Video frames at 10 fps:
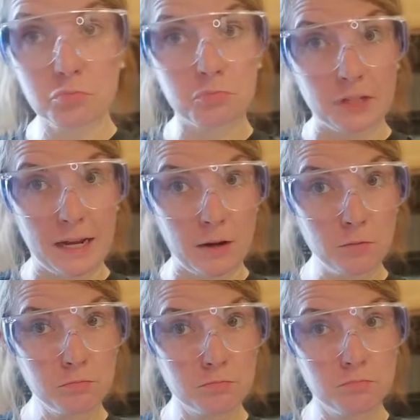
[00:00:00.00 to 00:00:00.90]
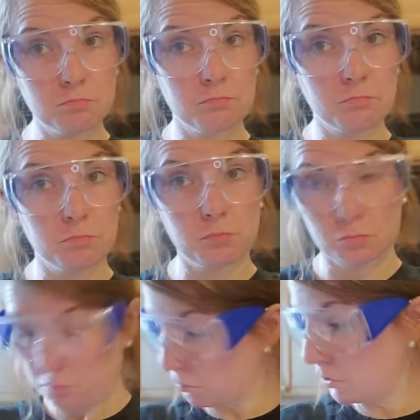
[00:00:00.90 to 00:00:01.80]
Now,
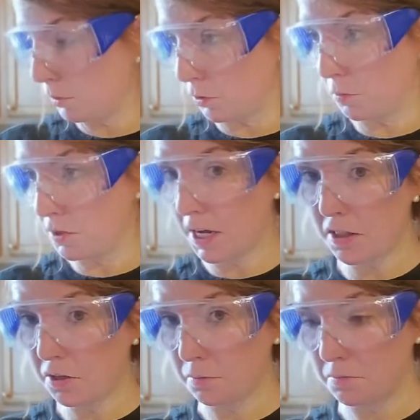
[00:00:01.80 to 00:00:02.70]
put them together.